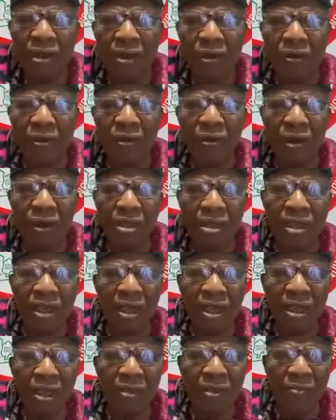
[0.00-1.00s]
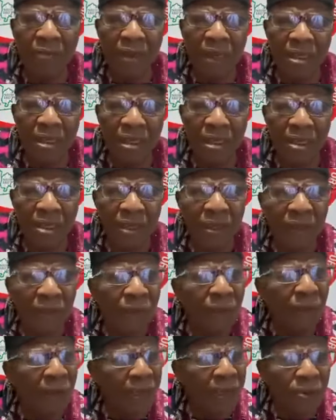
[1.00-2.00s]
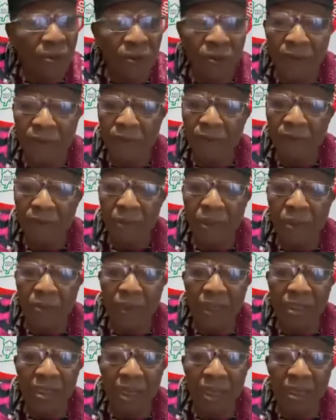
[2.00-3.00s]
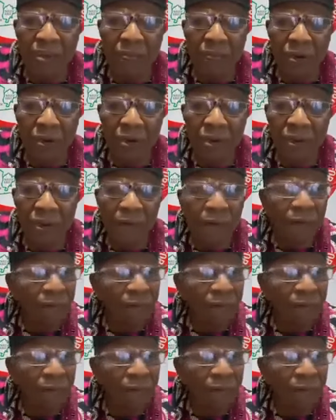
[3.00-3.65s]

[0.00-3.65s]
or his killing machines wants anybody,